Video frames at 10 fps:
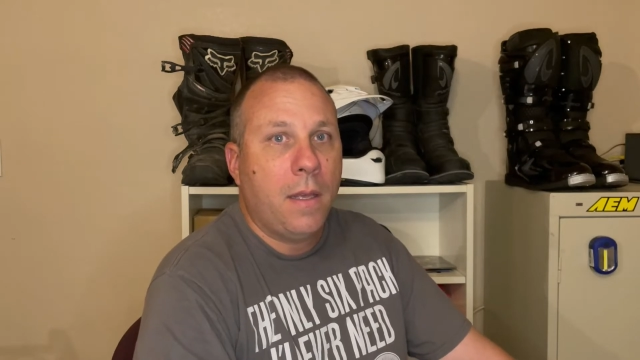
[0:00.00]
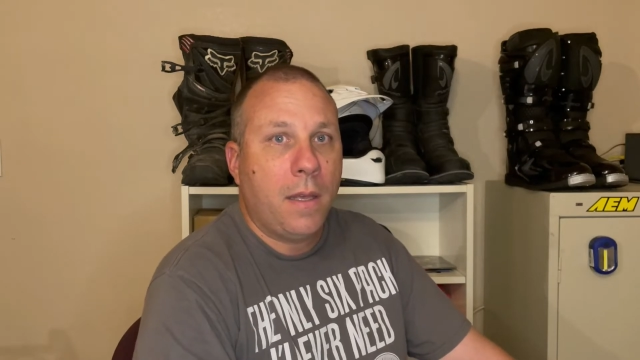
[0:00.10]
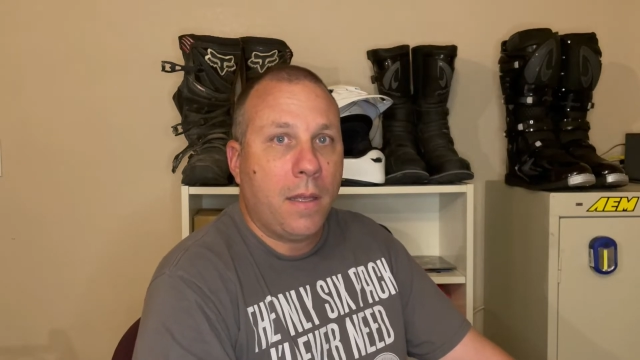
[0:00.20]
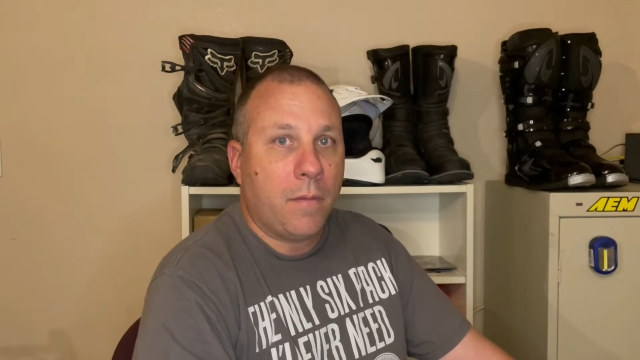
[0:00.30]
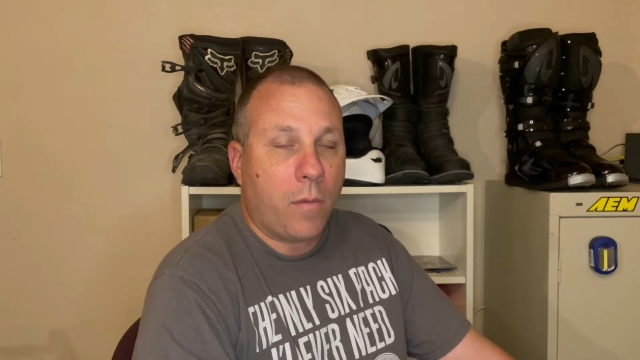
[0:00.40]

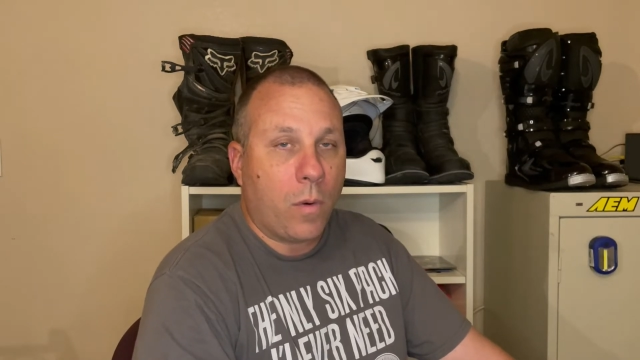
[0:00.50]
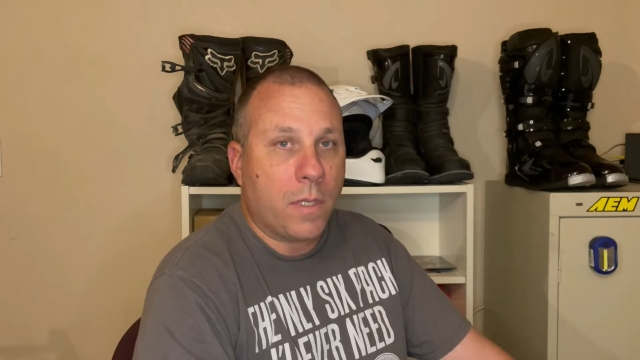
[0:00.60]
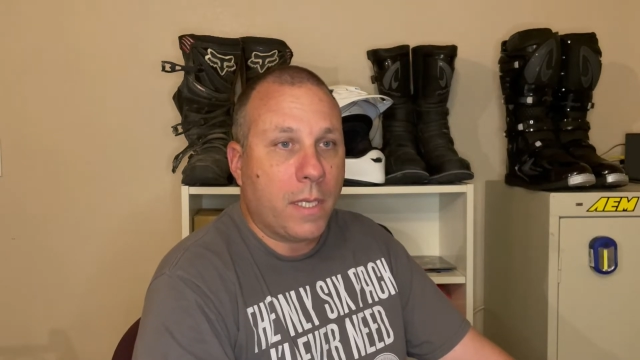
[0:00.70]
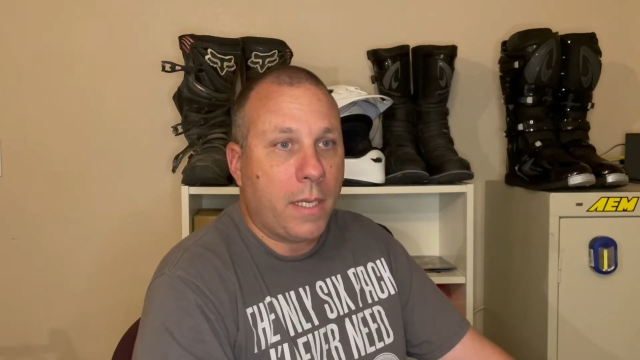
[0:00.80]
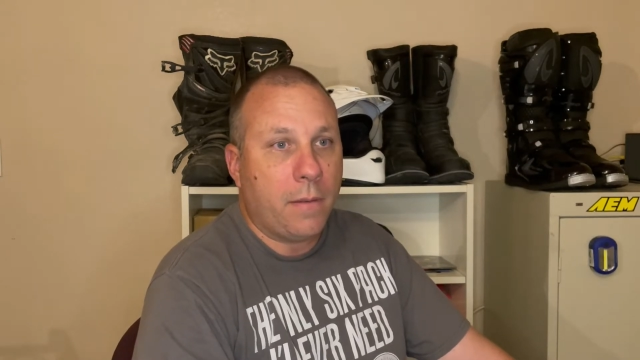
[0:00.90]
and
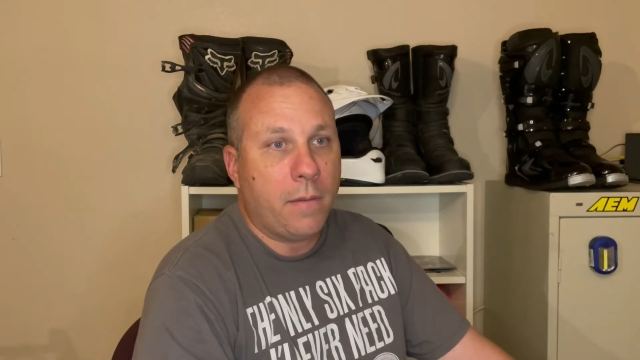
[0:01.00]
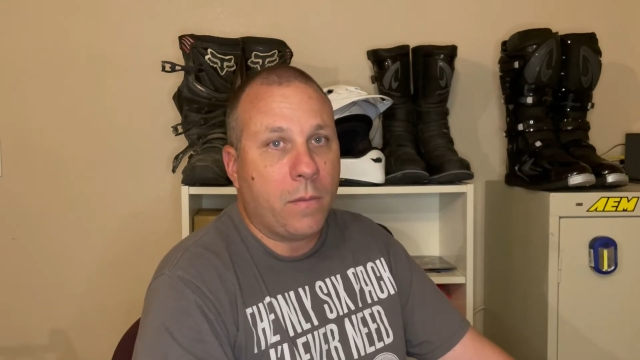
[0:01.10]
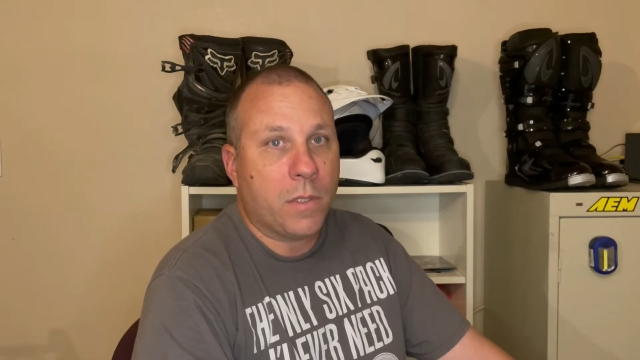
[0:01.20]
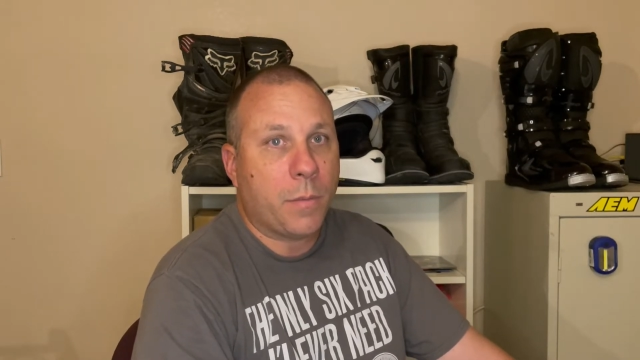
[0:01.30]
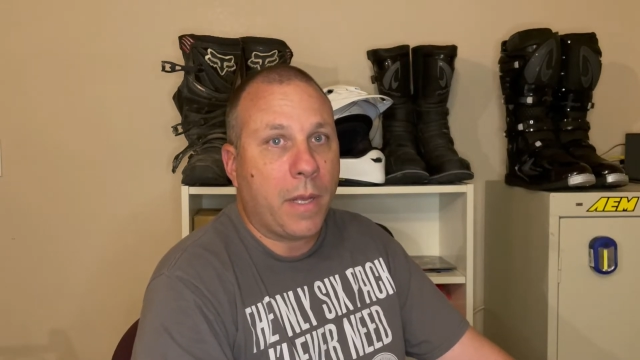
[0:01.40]
14
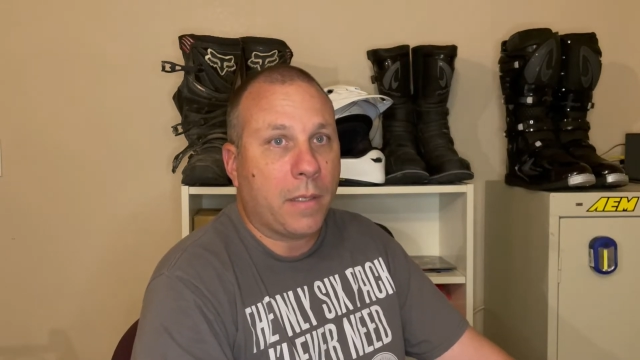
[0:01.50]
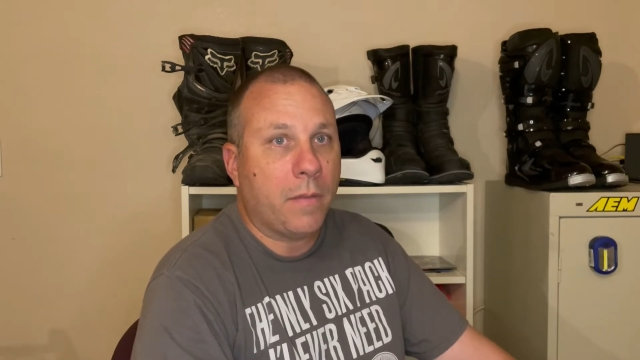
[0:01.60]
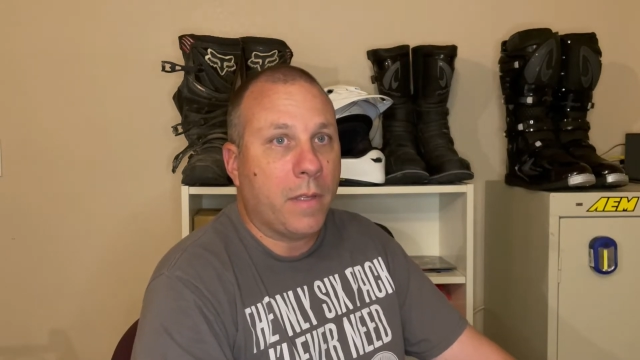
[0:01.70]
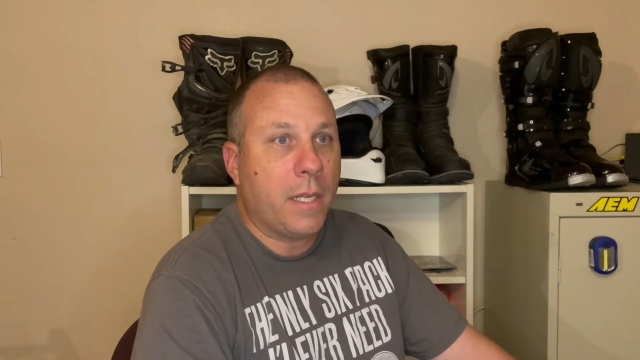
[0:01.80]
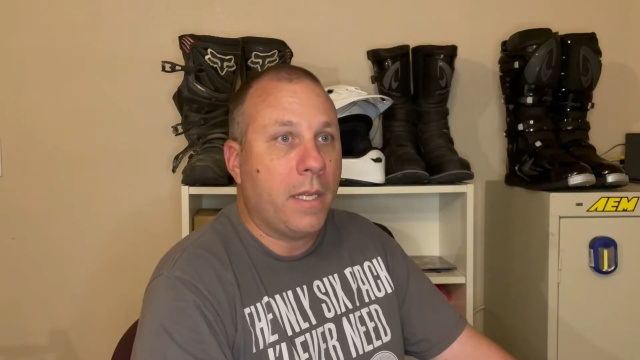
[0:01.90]

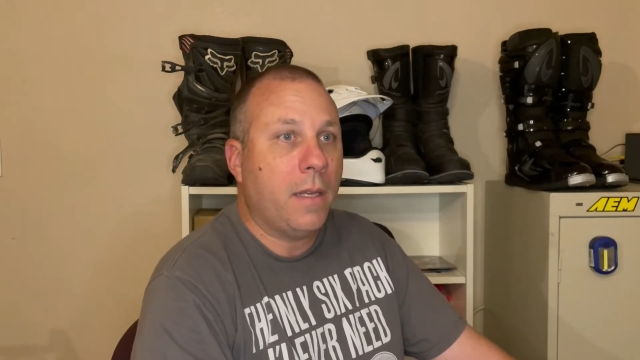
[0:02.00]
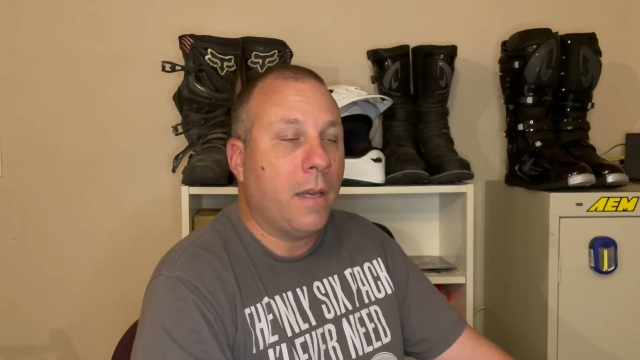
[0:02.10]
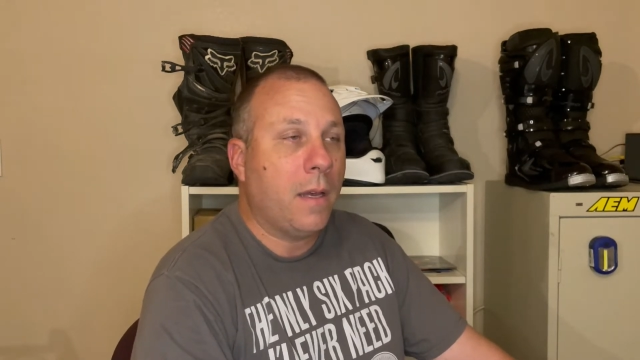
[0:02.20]
respectively.